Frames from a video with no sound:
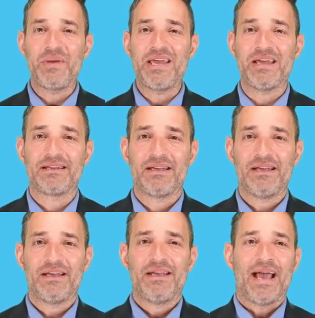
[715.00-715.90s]
was piqued,
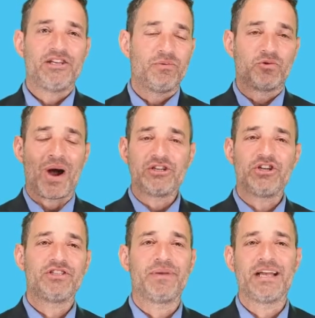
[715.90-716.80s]
and she was
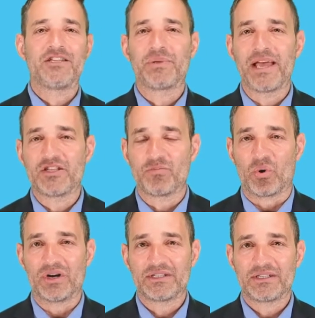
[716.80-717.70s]
watching some kids playing
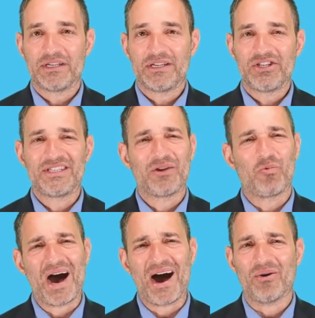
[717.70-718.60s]
sports, she
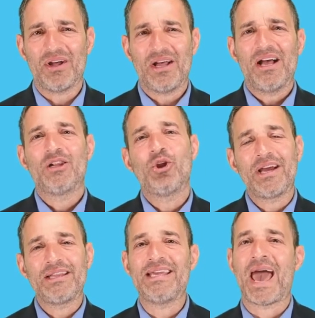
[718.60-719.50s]
said, wow,
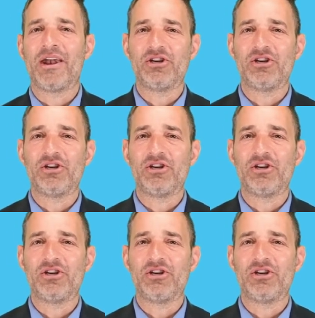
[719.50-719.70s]
look at the